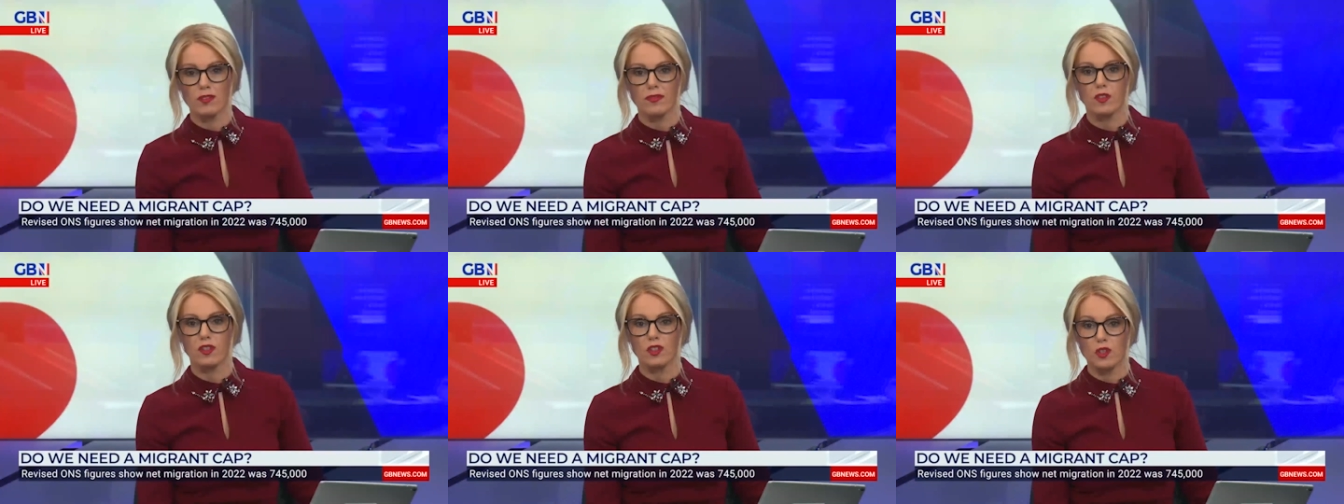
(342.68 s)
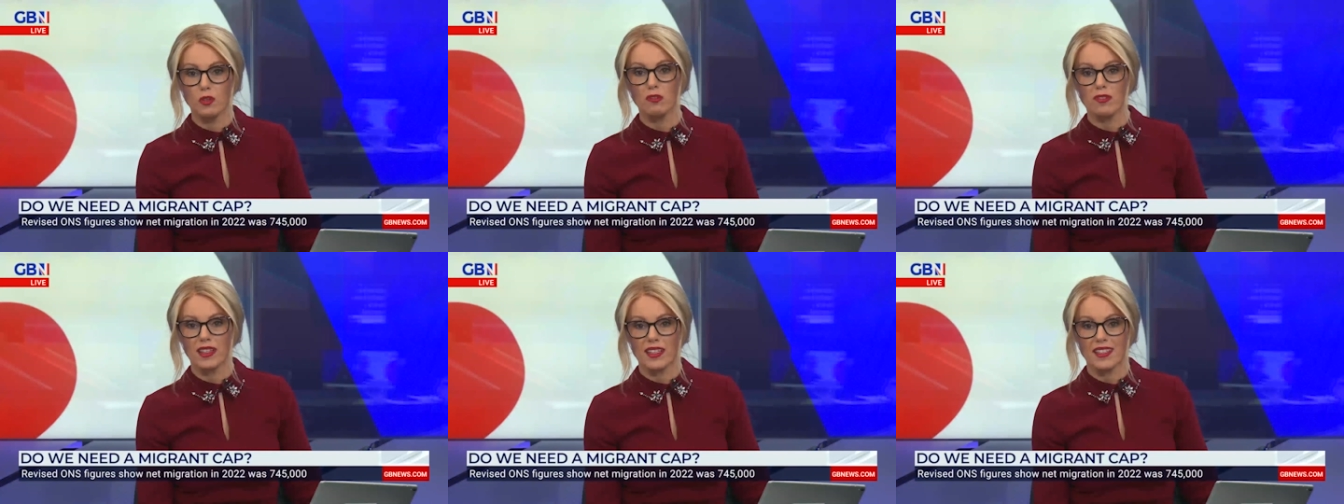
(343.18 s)
for the
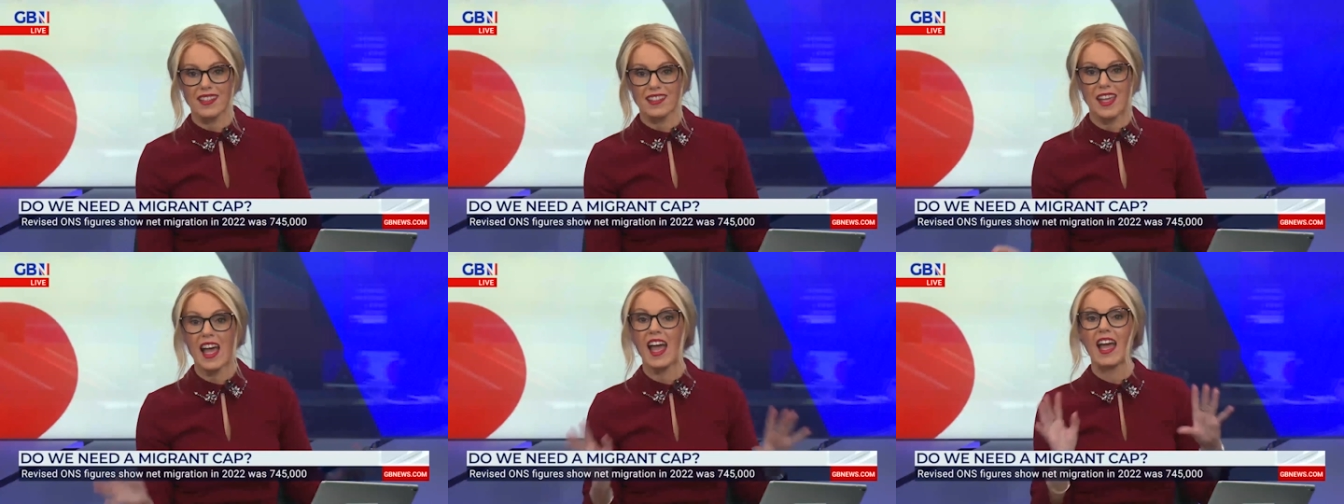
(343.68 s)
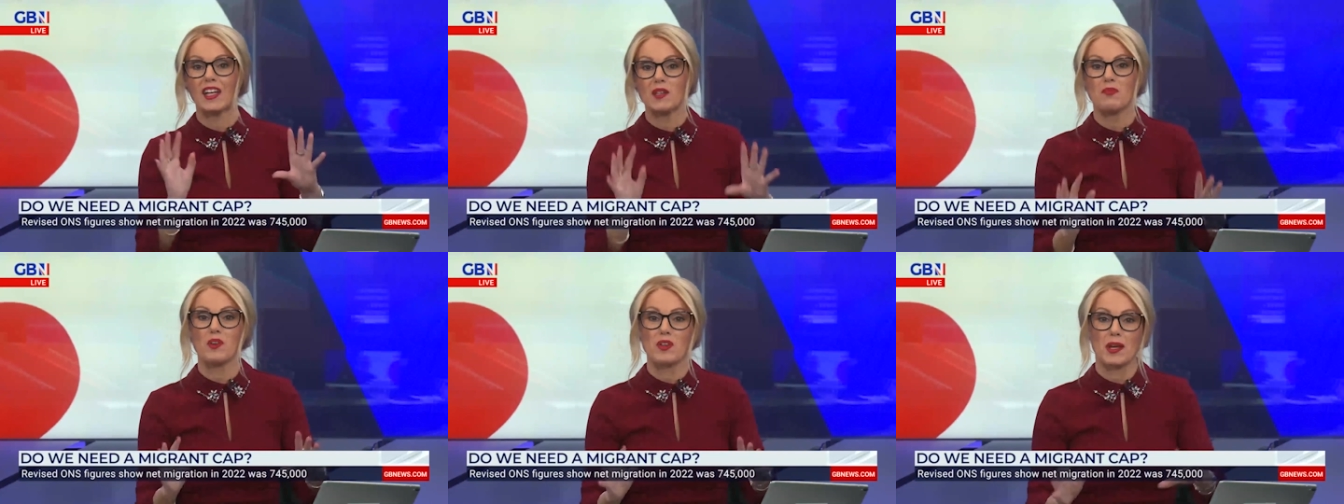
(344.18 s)
Tories. Is there
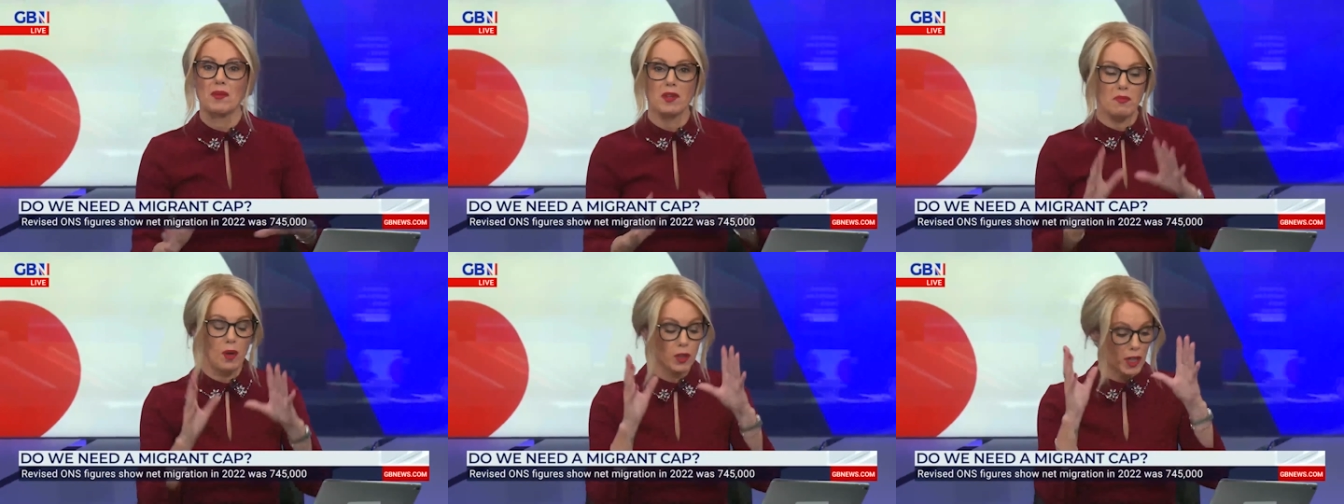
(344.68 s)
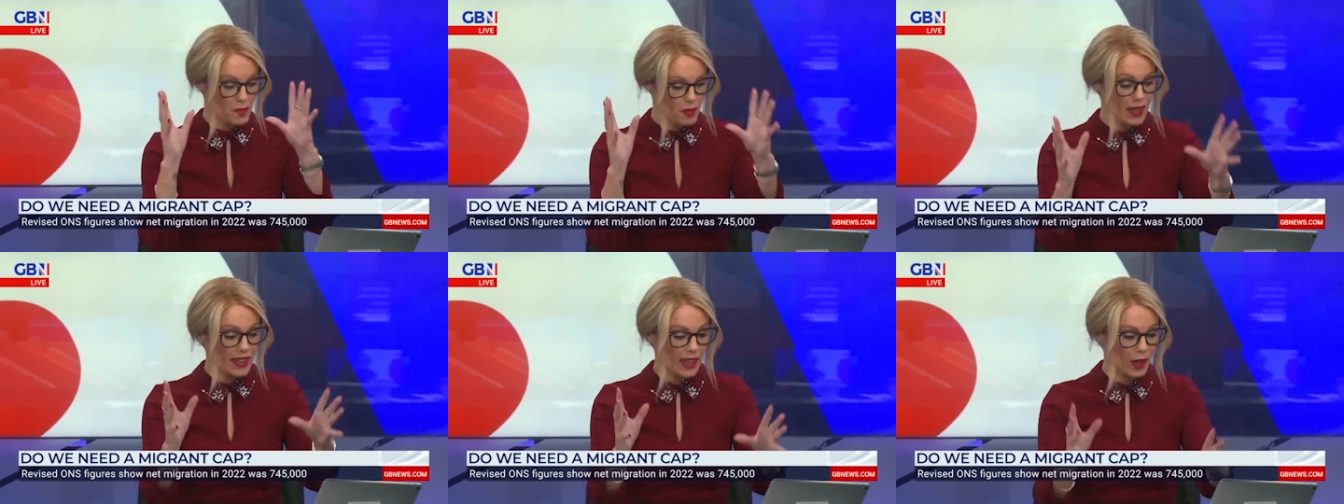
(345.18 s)
anybody? I'm going to put an
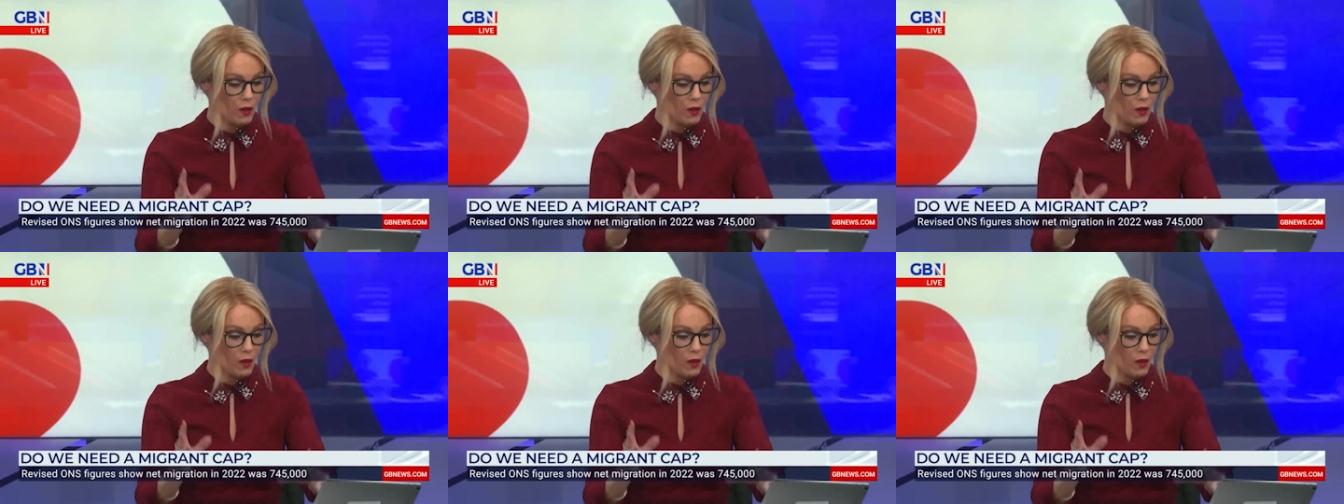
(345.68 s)
appeal out.